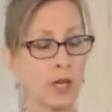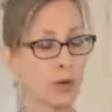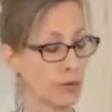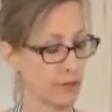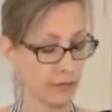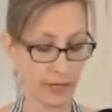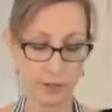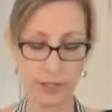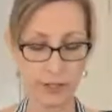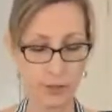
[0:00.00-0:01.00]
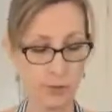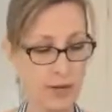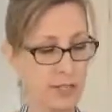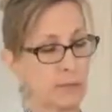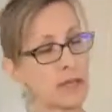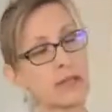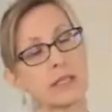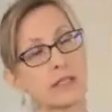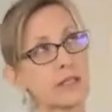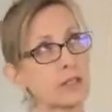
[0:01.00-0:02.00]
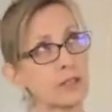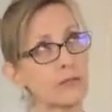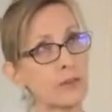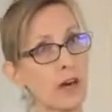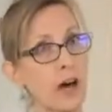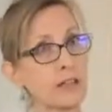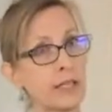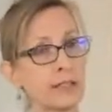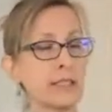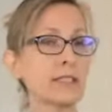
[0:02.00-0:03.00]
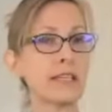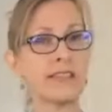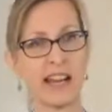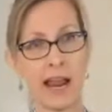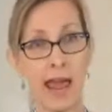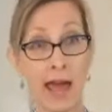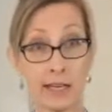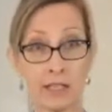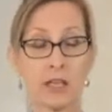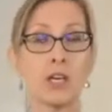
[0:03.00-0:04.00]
Whenever I create a new recipe, I think, is this good for the holiday list? And then I add it.